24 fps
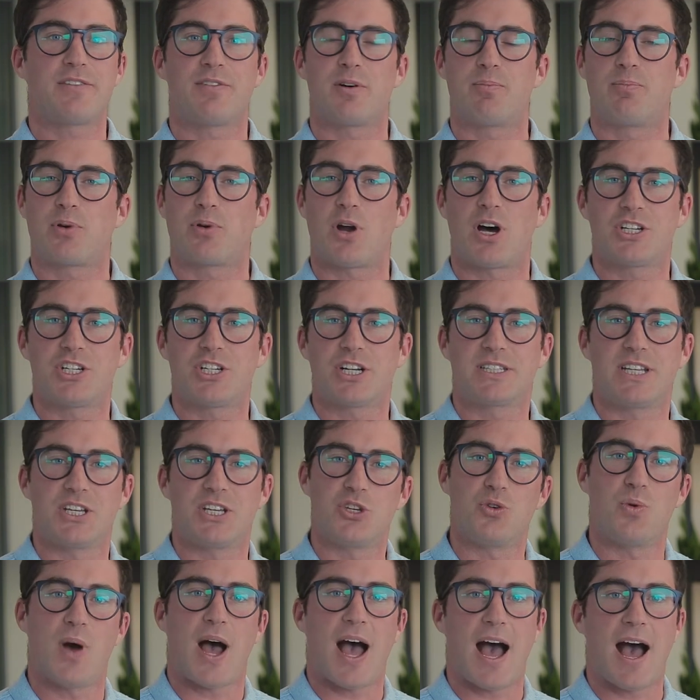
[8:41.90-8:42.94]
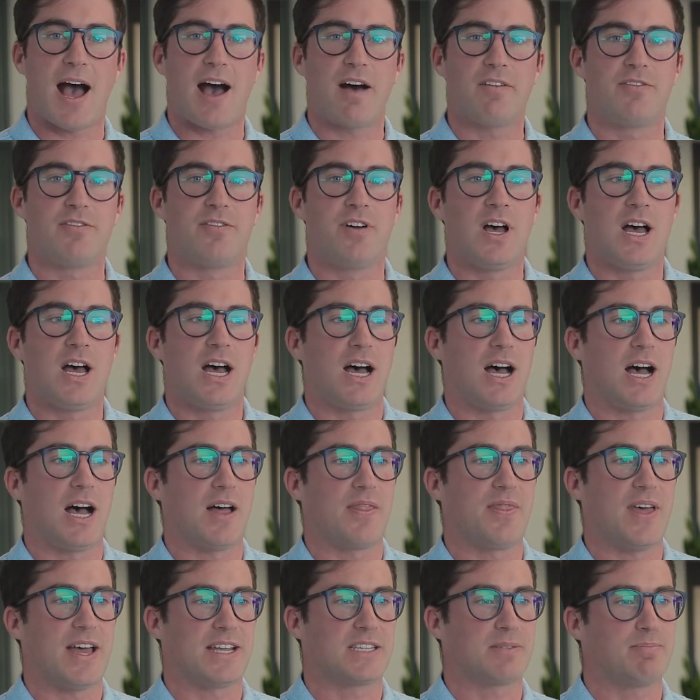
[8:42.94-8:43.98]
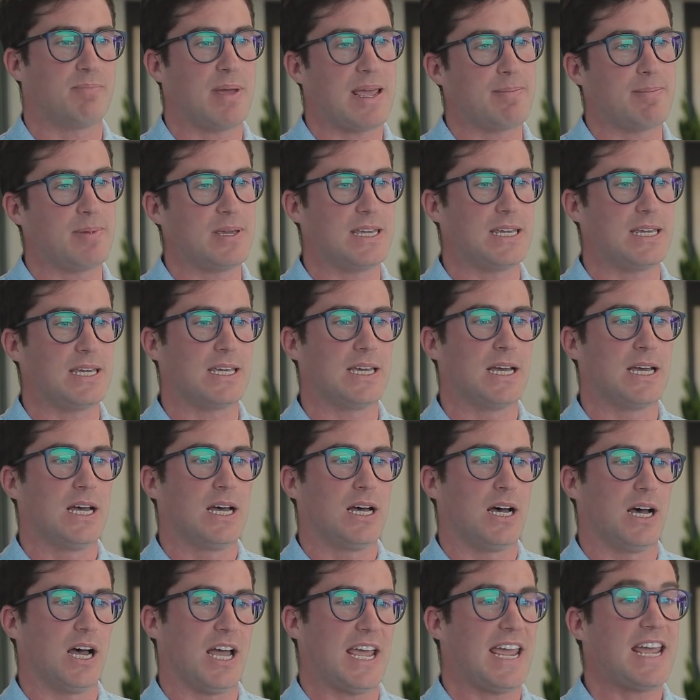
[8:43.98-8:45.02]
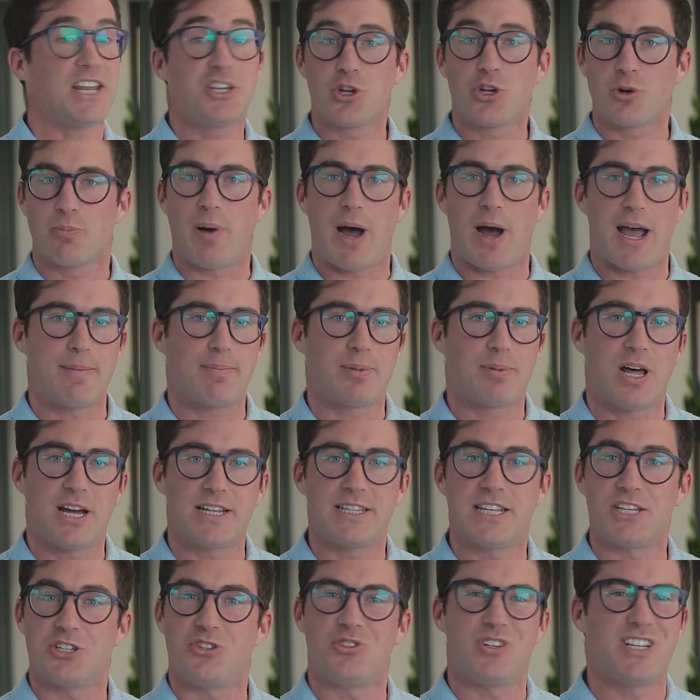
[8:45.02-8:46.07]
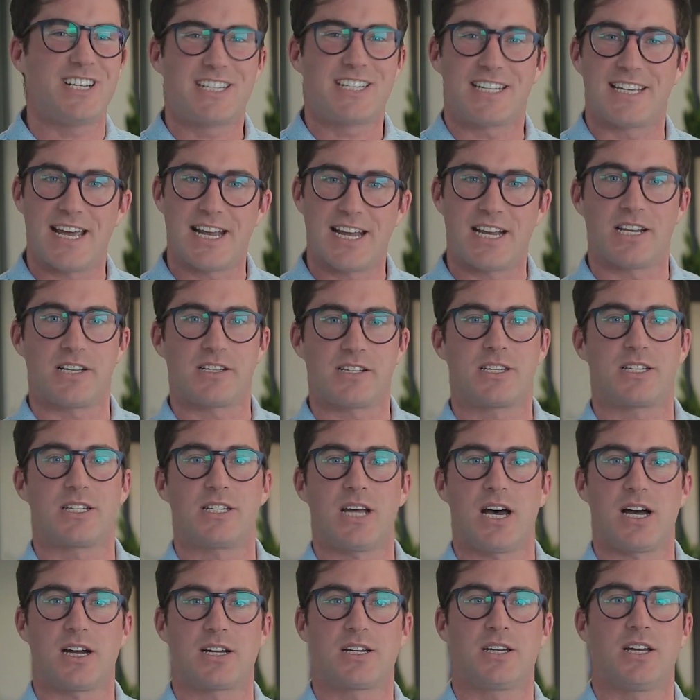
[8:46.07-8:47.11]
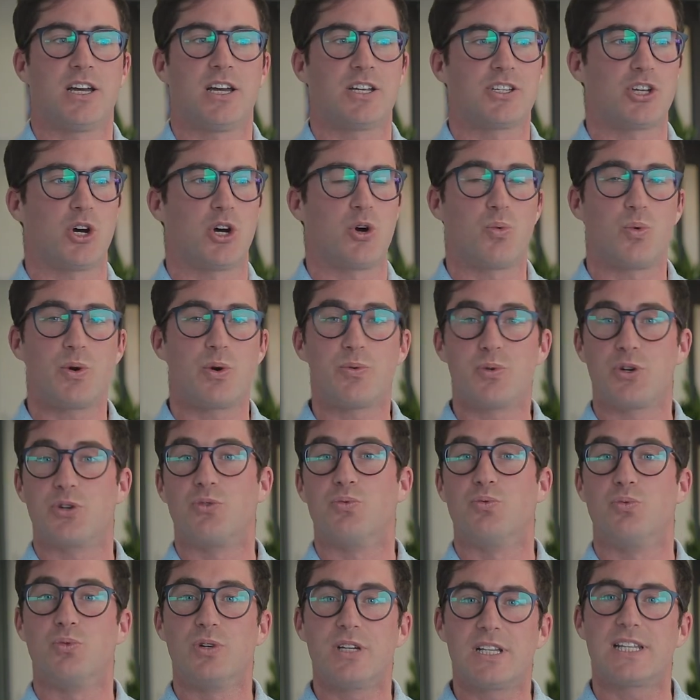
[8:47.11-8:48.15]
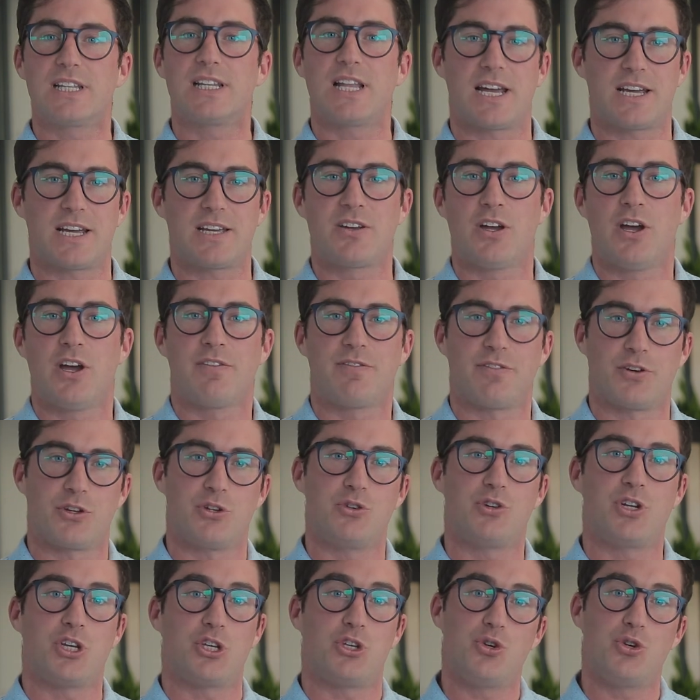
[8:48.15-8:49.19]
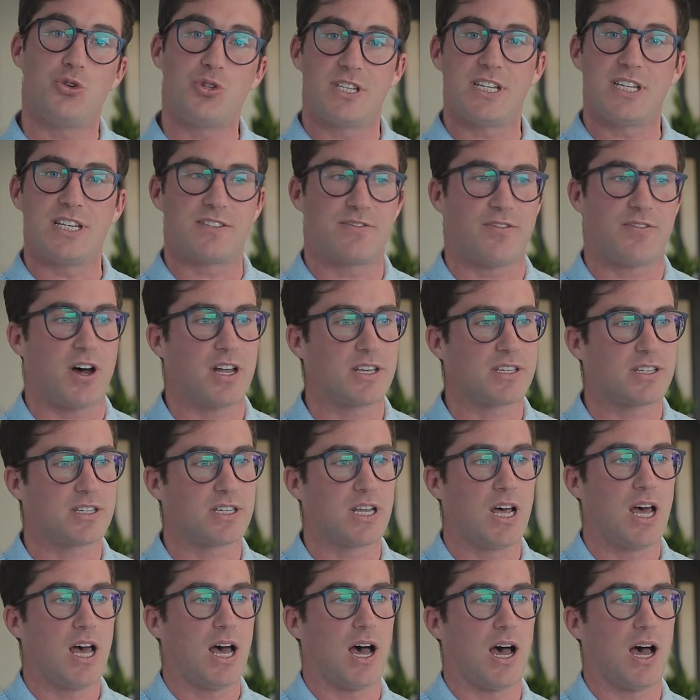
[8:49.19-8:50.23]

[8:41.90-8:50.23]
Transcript: of a project that you have that's maybe in your pipeline that you need to get unstuck. So we would really like for you to use these funds,